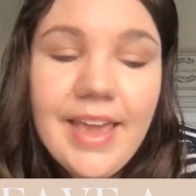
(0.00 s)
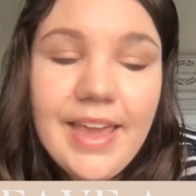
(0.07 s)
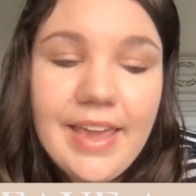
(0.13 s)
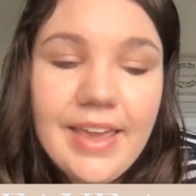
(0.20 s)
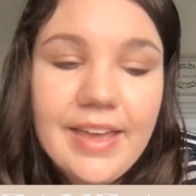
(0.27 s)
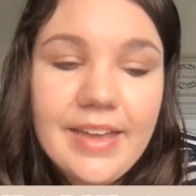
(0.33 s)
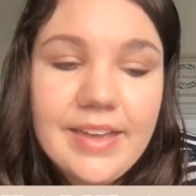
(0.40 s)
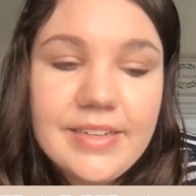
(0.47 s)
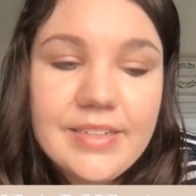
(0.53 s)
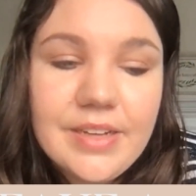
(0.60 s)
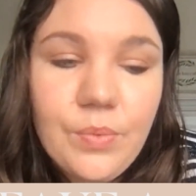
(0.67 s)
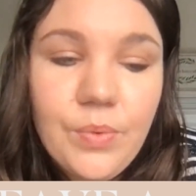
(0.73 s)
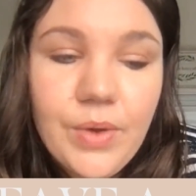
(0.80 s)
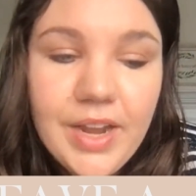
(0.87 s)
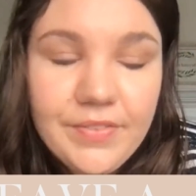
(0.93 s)
And
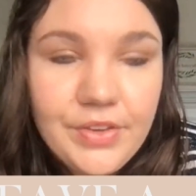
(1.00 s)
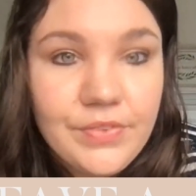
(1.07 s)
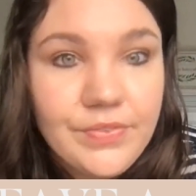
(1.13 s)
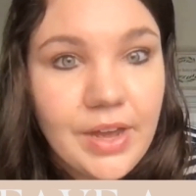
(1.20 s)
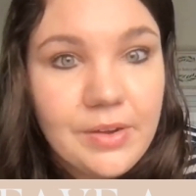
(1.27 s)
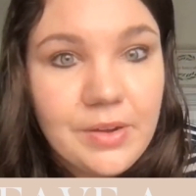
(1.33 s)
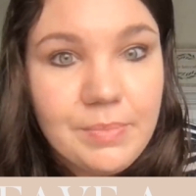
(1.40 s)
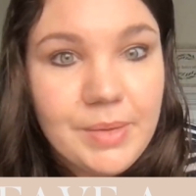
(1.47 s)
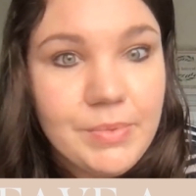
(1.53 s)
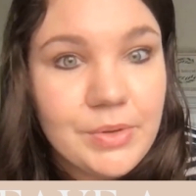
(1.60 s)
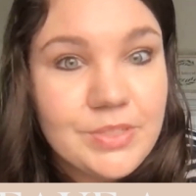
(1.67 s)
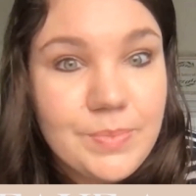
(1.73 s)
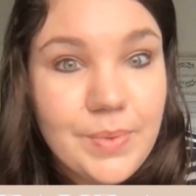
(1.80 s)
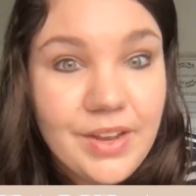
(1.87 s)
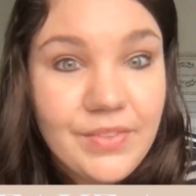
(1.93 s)
what have you found to be
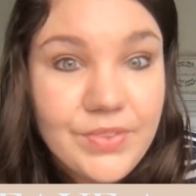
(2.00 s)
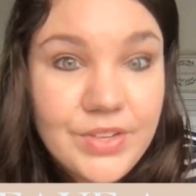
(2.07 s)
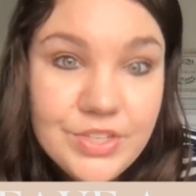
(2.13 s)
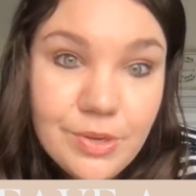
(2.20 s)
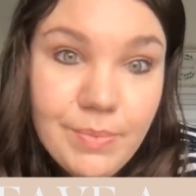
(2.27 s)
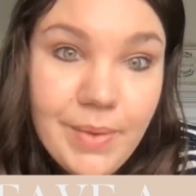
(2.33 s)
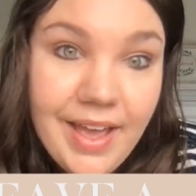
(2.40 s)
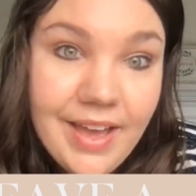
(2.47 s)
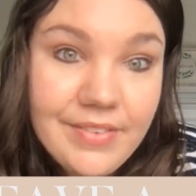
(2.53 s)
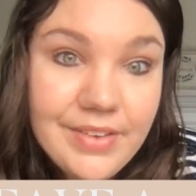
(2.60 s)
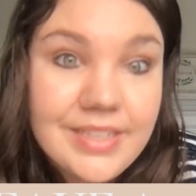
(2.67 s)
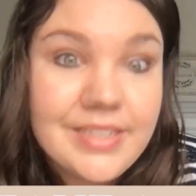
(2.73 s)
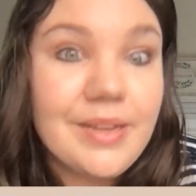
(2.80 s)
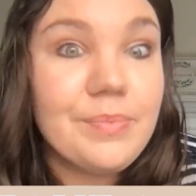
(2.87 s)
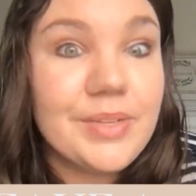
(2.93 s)
most beneficial by
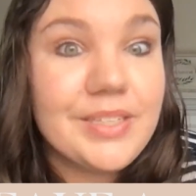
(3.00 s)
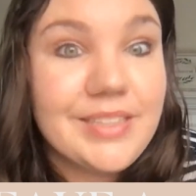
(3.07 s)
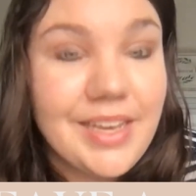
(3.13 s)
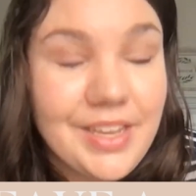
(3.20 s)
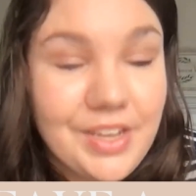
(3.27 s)
having templates